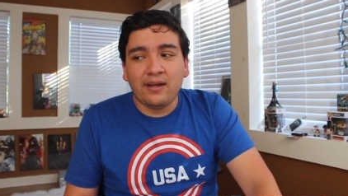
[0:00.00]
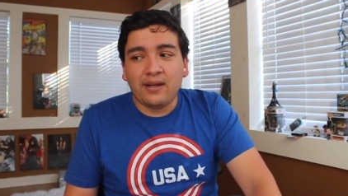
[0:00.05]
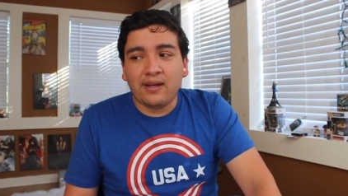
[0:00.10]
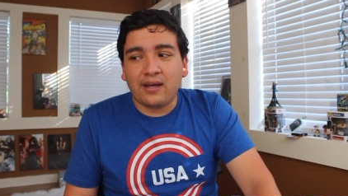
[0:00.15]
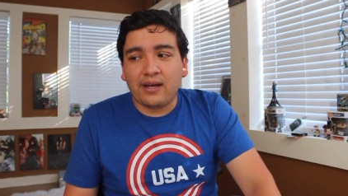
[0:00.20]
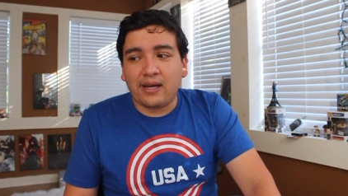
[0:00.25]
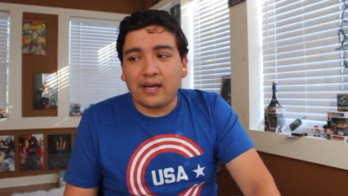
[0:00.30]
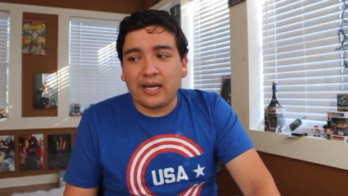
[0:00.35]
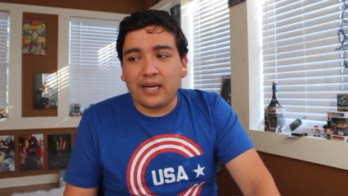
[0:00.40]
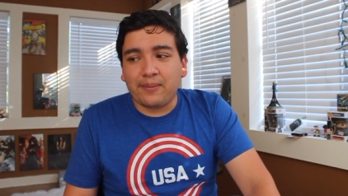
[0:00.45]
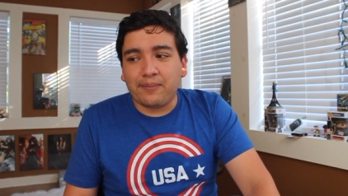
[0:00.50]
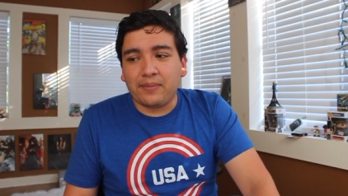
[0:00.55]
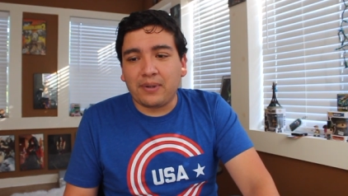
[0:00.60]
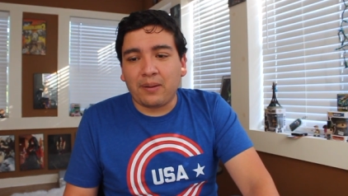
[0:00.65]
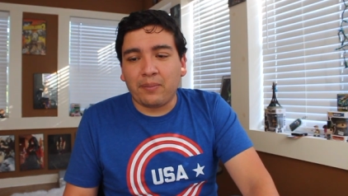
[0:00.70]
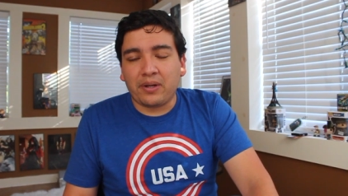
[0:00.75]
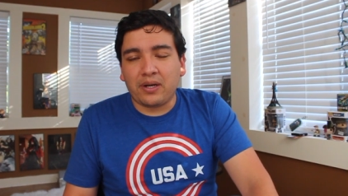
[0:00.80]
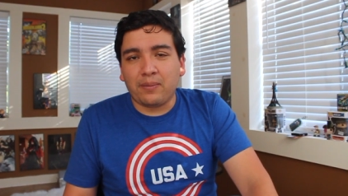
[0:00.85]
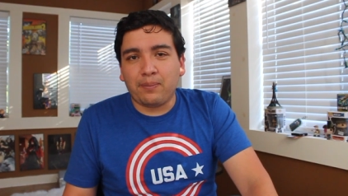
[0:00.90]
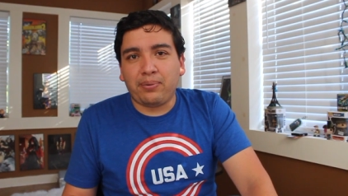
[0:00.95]
I'm
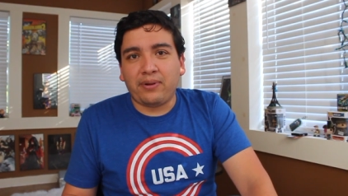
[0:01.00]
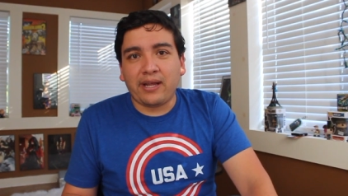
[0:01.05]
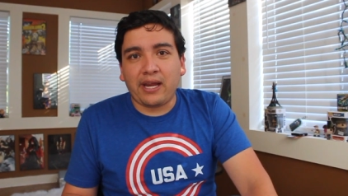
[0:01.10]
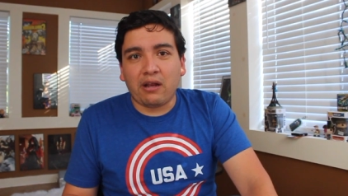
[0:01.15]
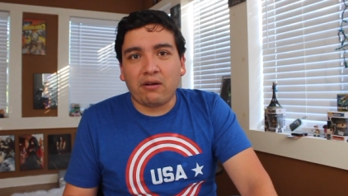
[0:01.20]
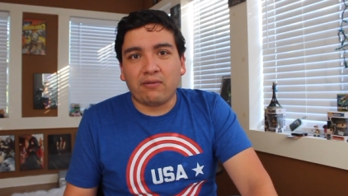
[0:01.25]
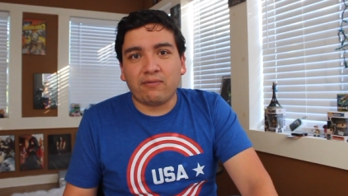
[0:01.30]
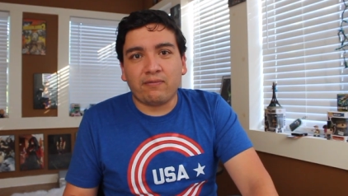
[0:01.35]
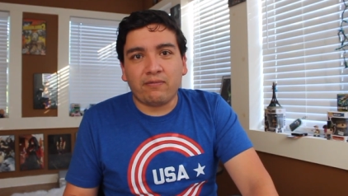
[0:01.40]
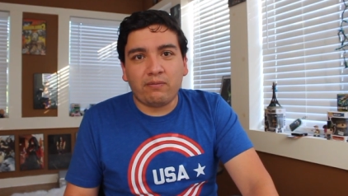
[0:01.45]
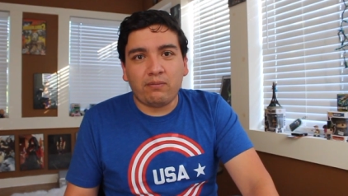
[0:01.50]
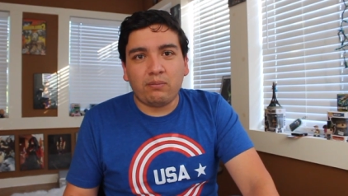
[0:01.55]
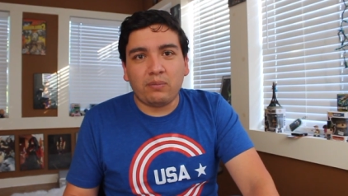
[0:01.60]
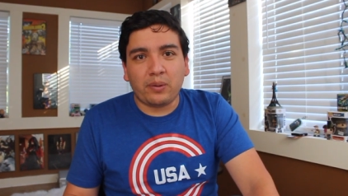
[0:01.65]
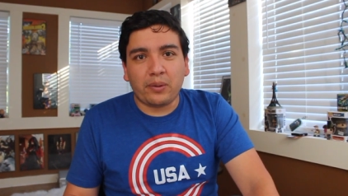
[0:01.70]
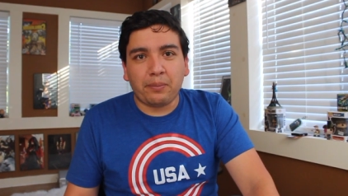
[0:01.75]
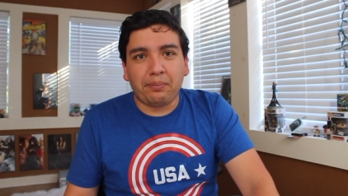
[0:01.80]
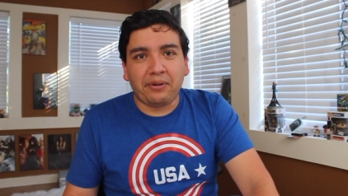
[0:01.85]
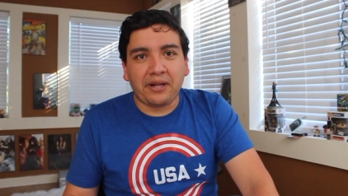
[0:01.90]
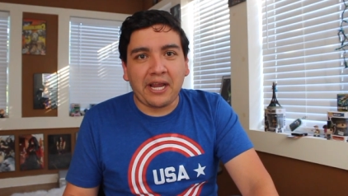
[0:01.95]
gonna plan
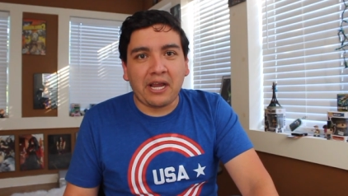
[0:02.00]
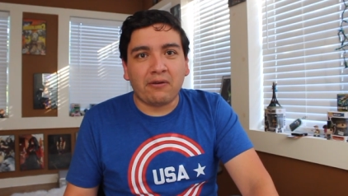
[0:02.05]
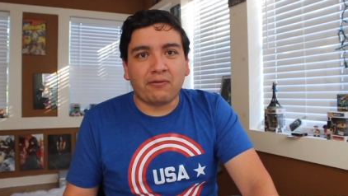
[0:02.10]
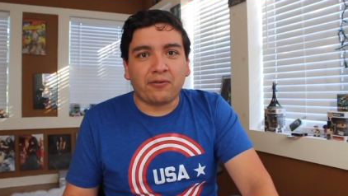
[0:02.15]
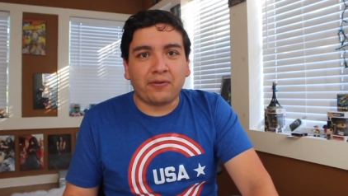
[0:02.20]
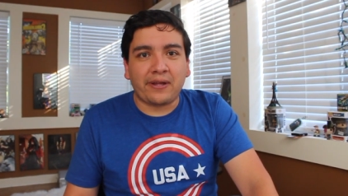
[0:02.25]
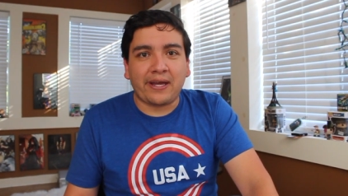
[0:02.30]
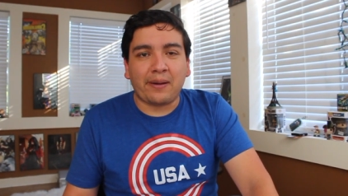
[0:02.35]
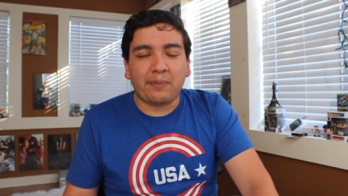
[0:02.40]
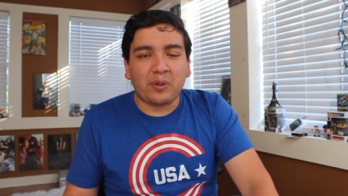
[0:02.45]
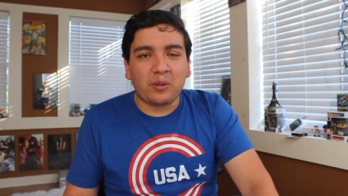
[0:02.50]
for that.